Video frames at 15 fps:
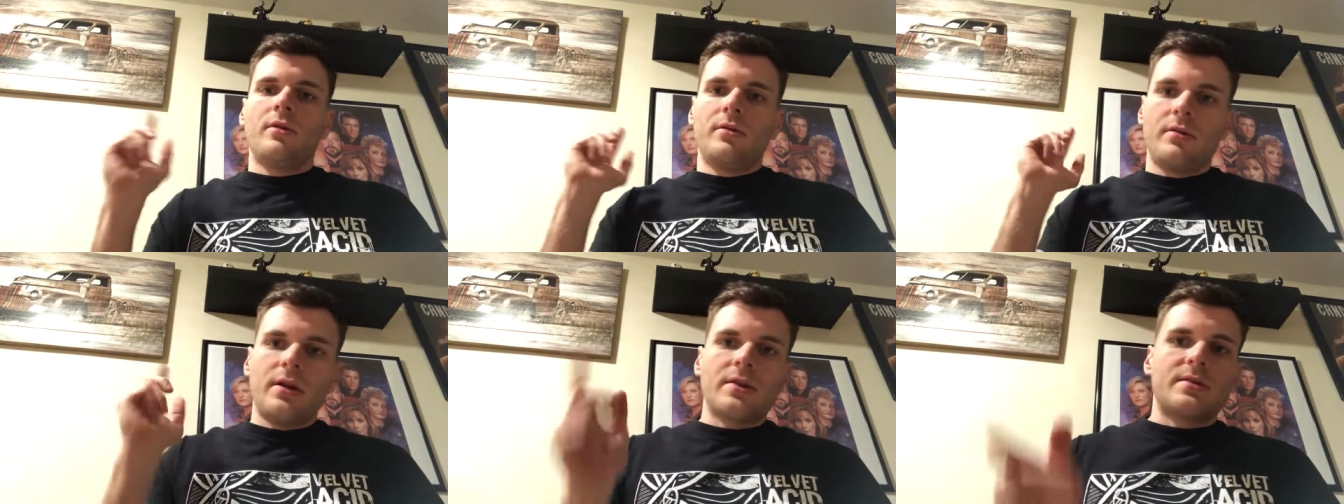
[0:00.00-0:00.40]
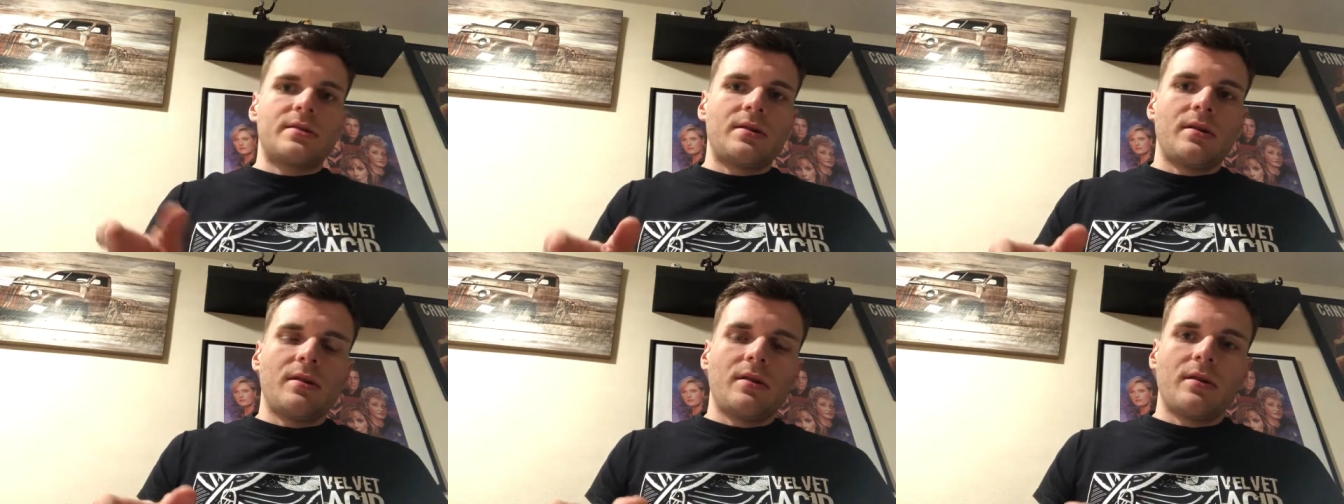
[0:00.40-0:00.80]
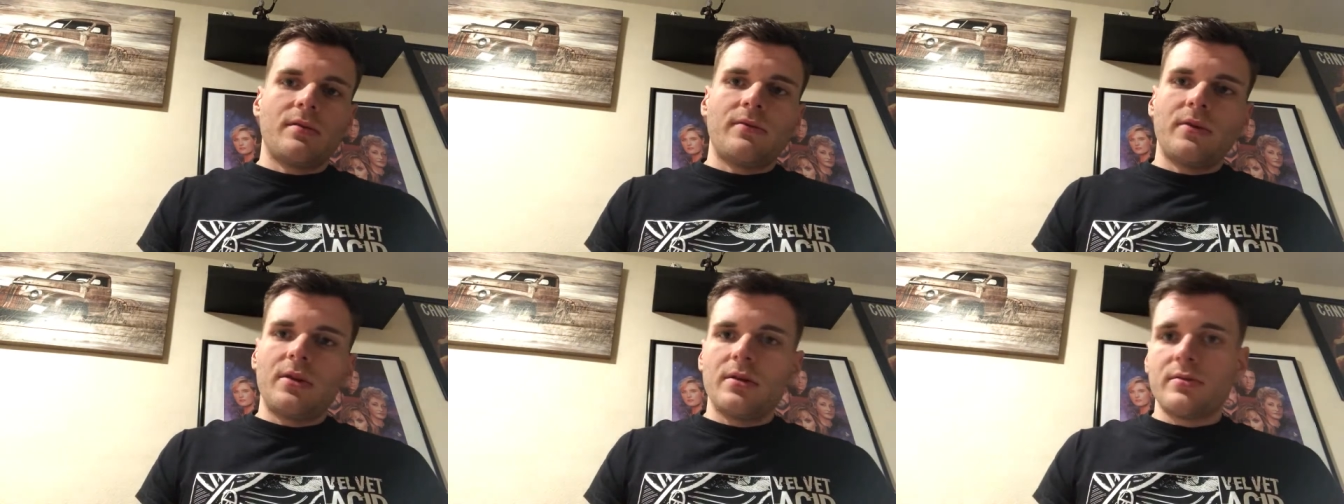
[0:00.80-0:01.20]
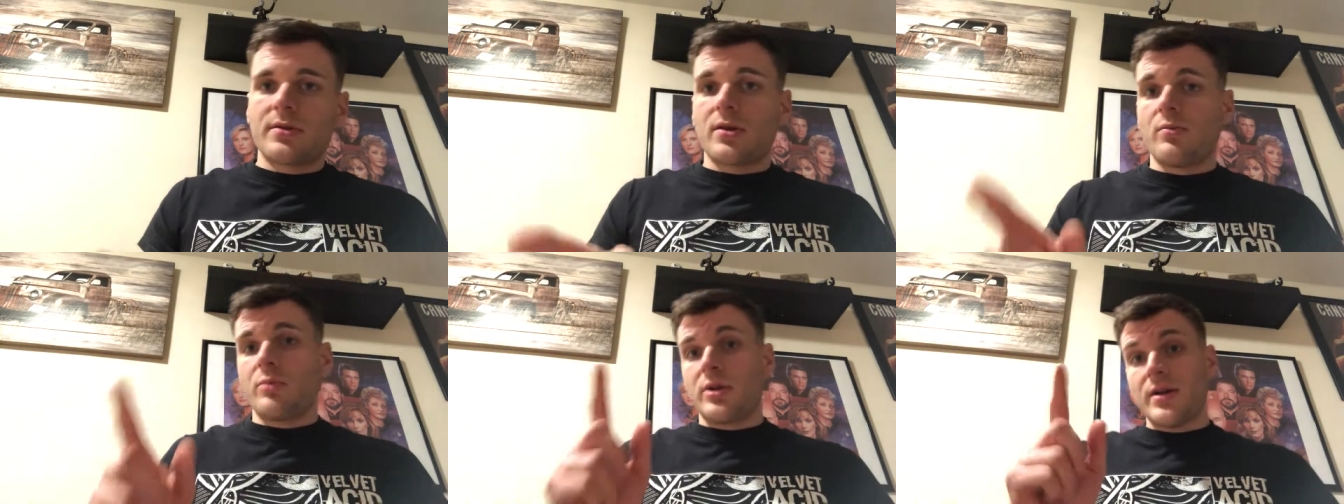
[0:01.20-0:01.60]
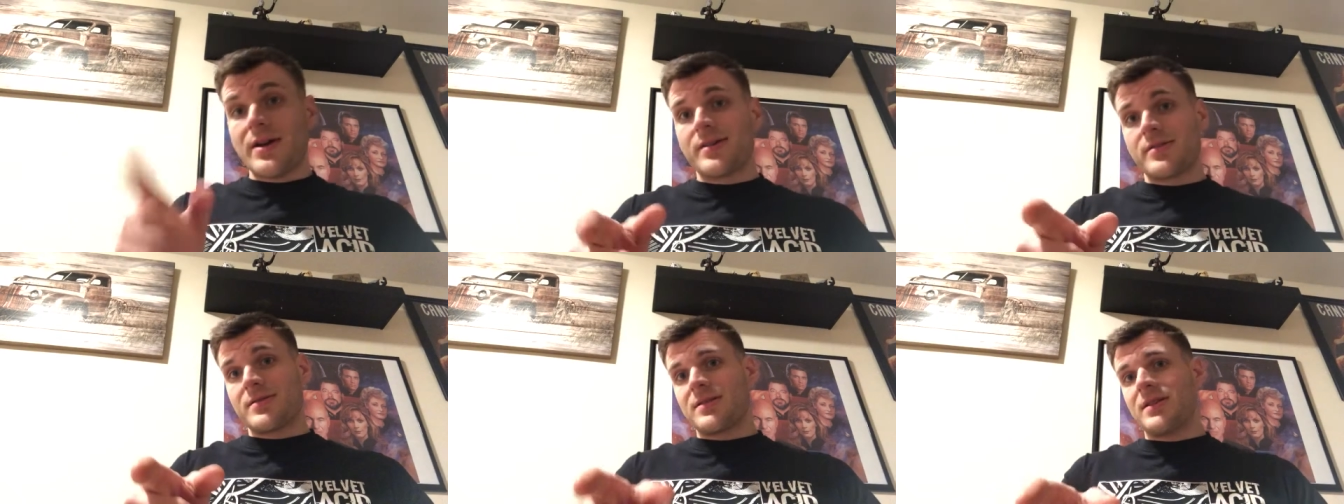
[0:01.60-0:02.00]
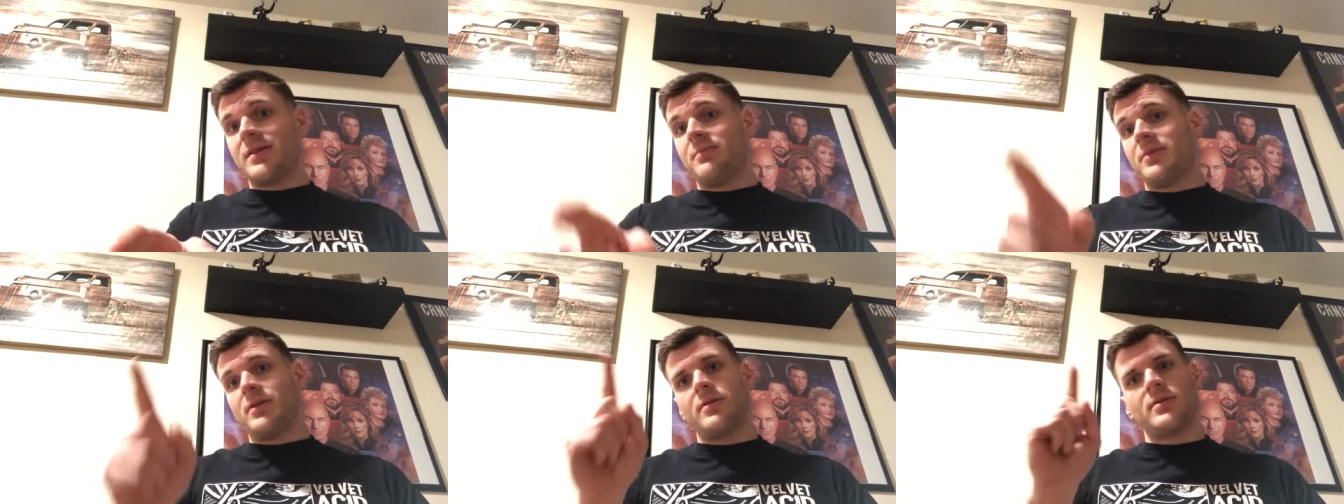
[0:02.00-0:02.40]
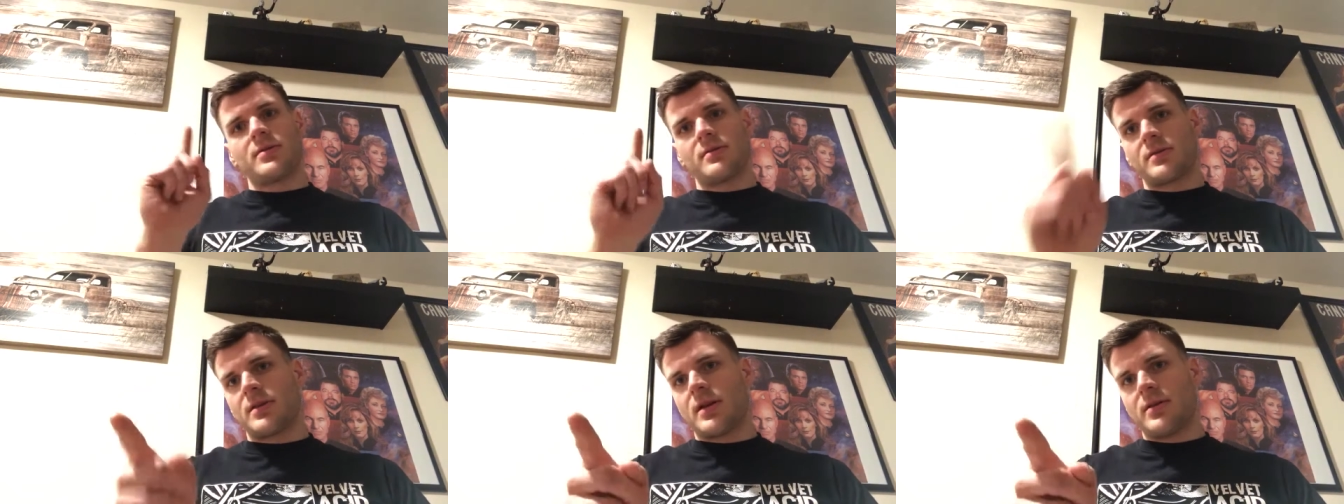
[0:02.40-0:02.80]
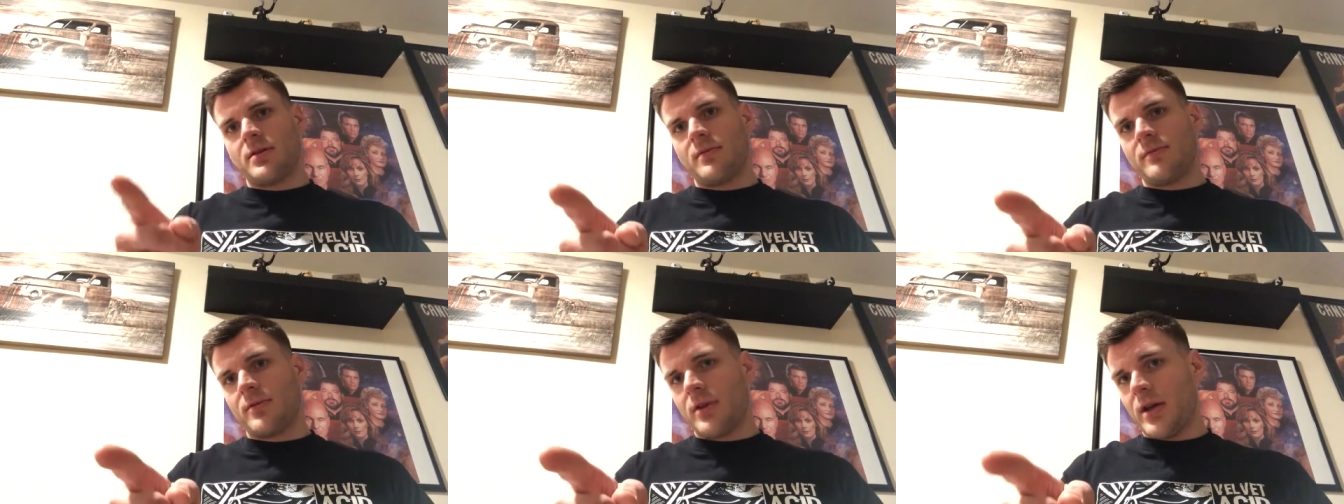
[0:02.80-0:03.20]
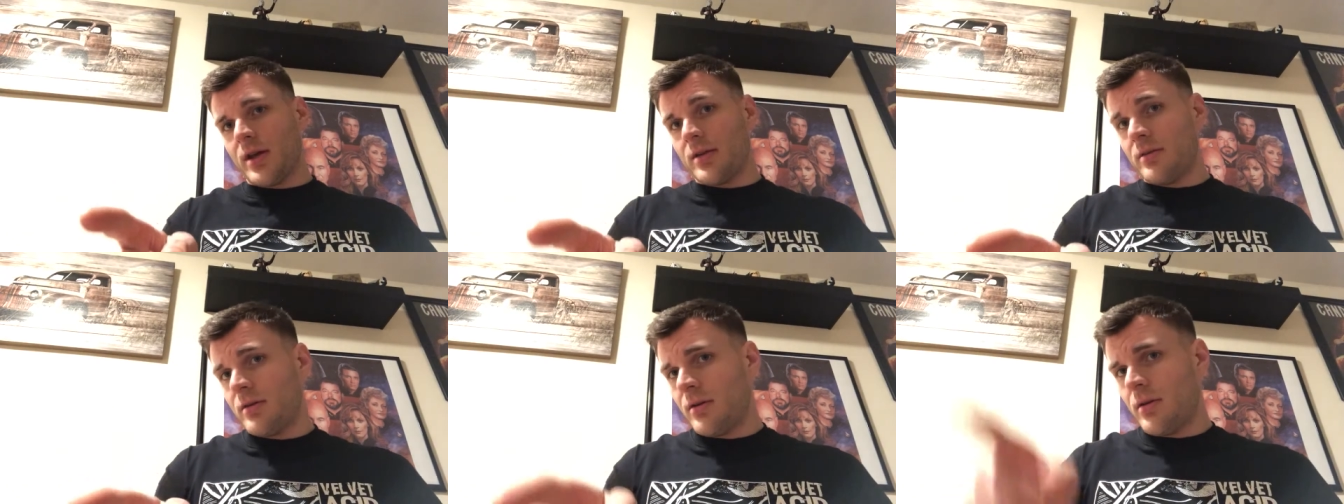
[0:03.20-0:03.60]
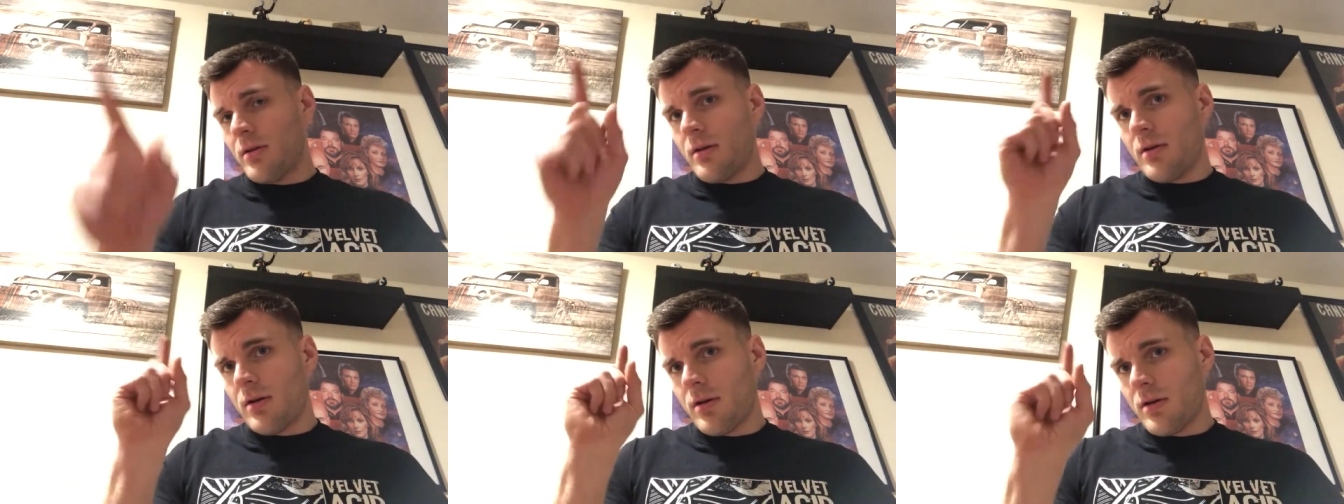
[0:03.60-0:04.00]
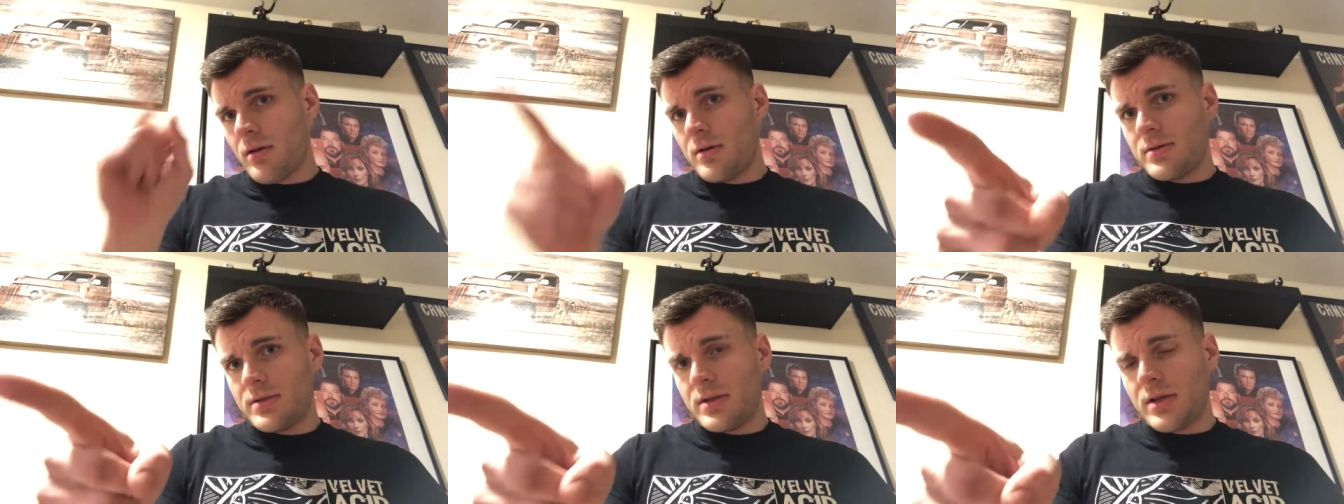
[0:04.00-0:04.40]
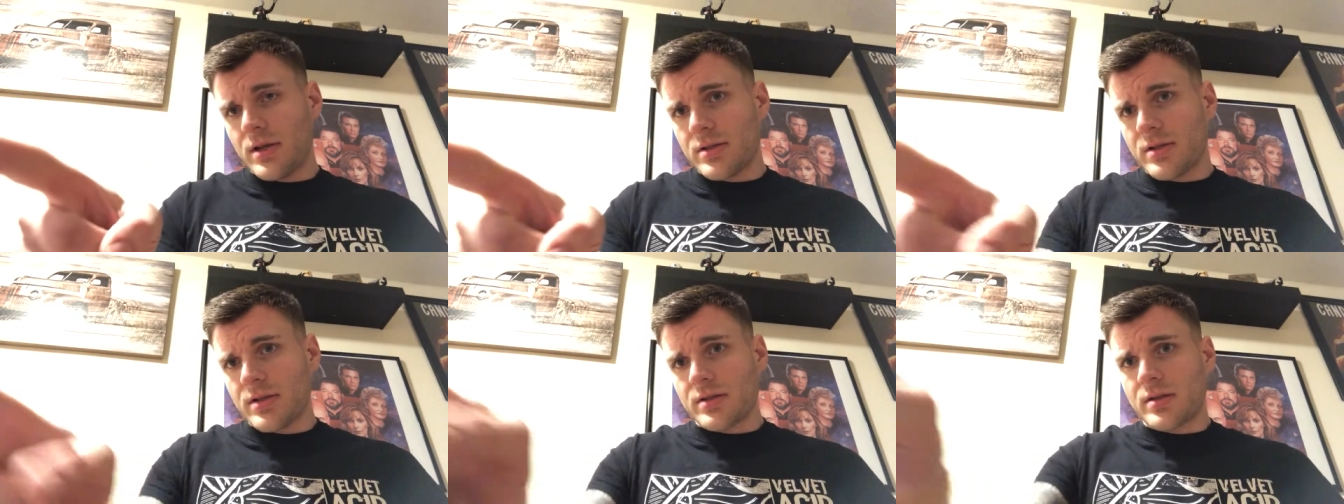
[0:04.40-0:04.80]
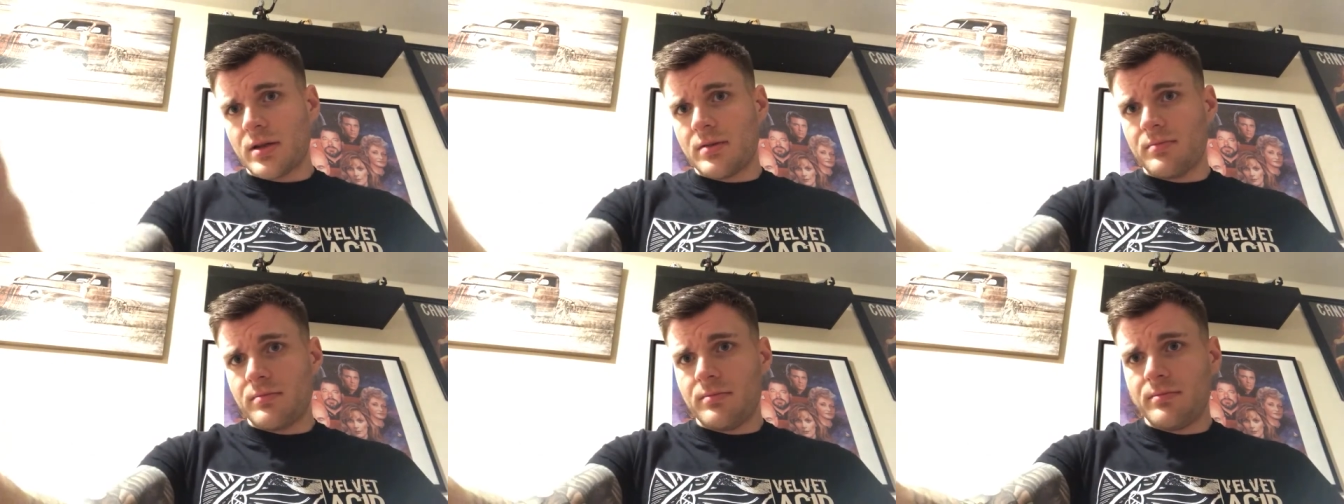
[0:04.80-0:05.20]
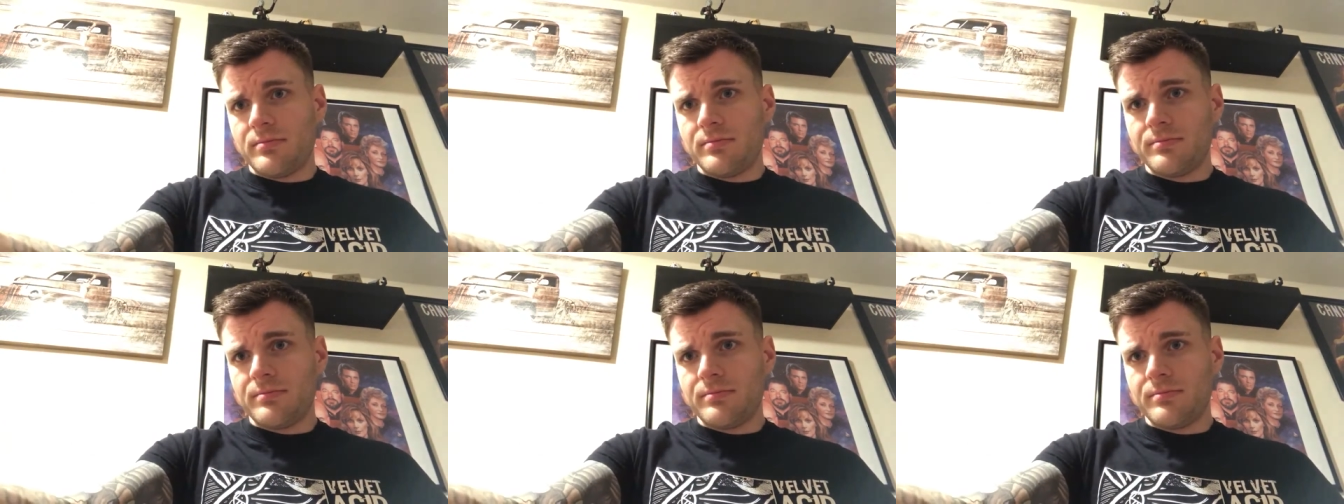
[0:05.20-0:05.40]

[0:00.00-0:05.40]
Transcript: Next uh, video is gonna be Dr. Sleep, so stay tuned for that. See you guys next time.